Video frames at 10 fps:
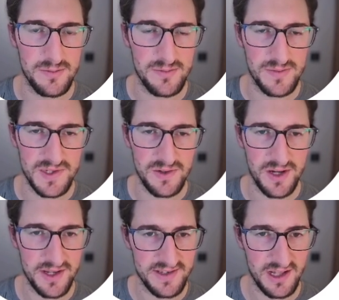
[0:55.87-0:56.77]
So how
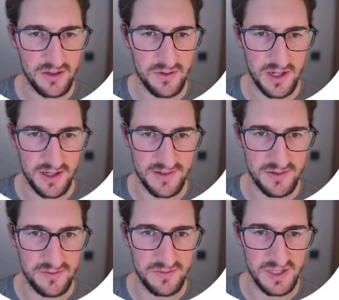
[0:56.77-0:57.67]
does that look like? So
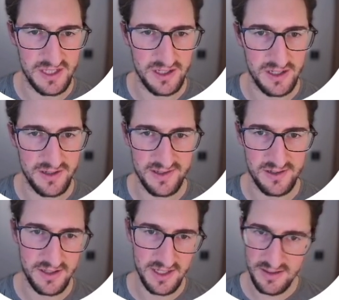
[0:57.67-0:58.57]
we
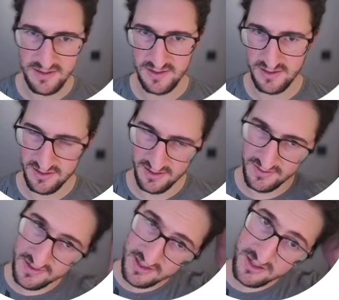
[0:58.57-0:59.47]
install that
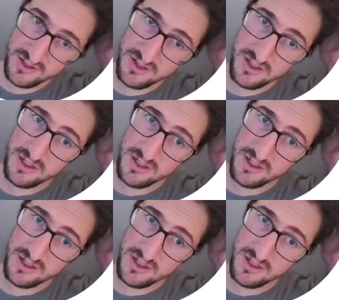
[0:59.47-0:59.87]
usage.